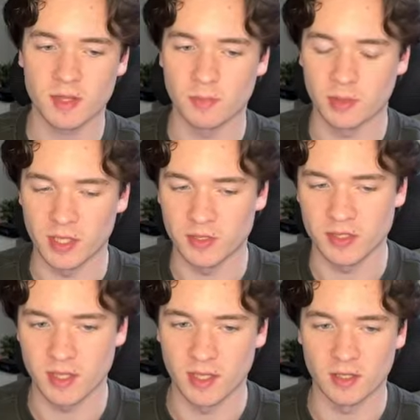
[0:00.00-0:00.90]
the
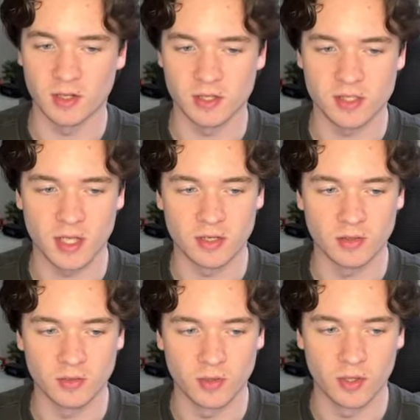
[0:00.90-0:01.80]
players that are sitting
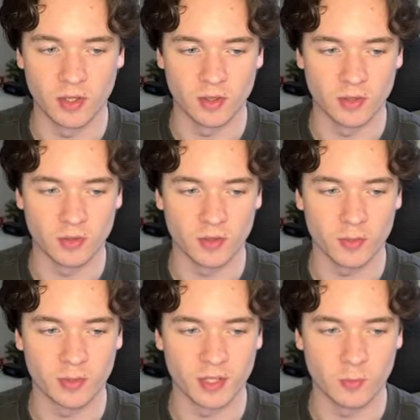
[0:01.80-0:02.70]
on that
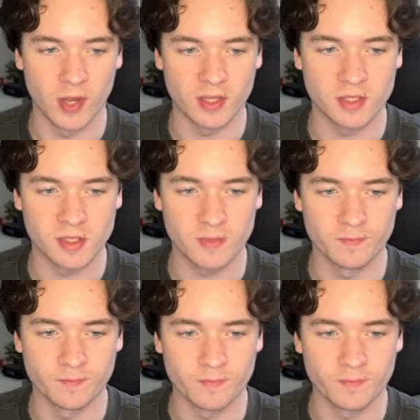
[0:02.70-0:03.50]
are playing on Wednesday.